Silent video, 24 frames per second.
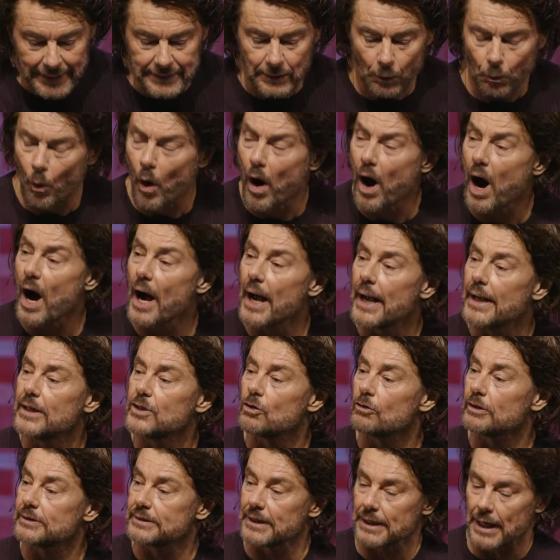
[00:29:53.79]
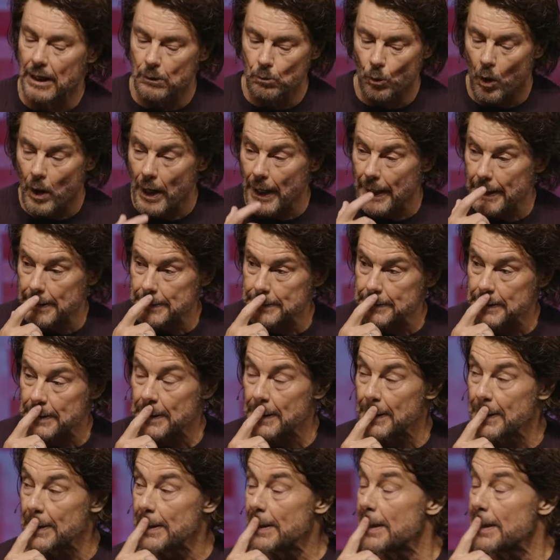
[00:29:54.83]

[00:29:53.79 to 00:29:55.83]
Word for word: Is it wise or is it unwise?